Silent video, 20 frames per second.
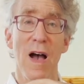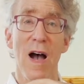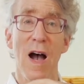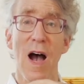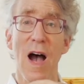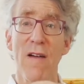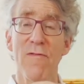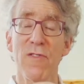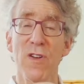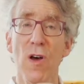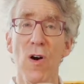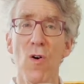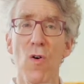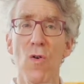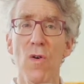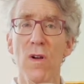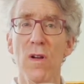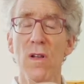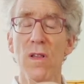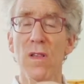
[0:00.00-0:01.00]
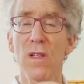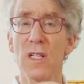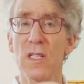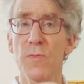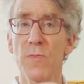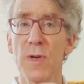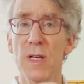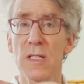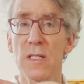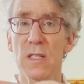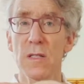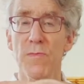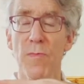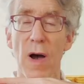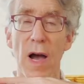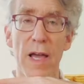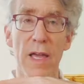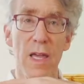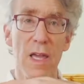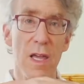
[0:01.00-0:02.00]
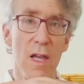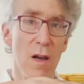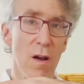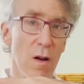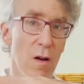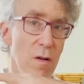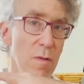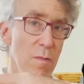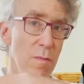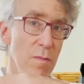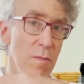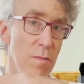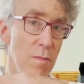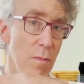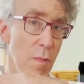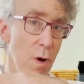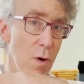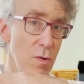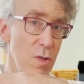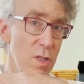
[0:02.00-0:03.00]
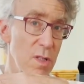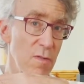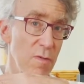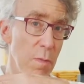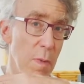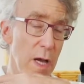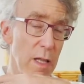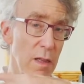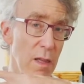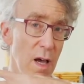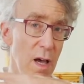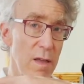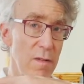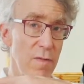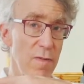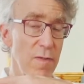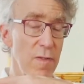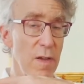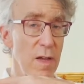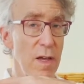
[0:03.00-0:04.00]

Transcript: I've known these pieces by ear most of my life,